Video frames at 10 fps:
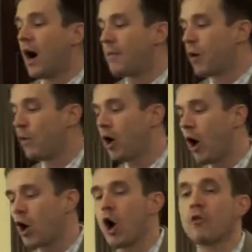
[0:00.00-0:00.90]
that we
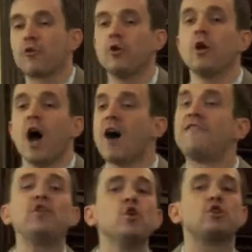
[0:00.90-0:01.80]
all go through, a
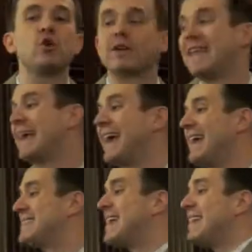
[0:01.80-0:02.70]
few short
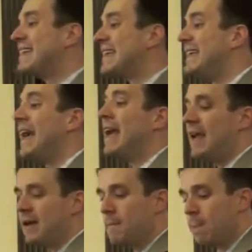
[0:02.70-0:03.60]
decades to
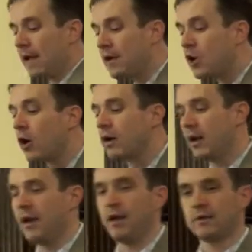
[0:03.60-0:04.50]
gain
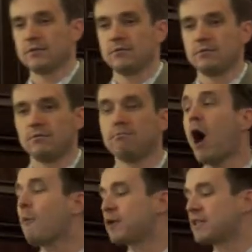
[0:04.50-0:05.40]
eternity.
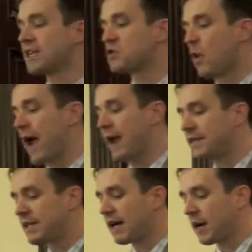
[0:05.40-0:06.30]
Paul puts it this way
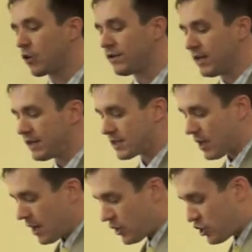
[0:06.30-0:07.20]
in 2
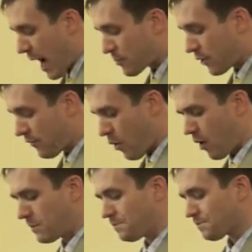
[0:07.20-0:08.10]
Corinthians chapter 4.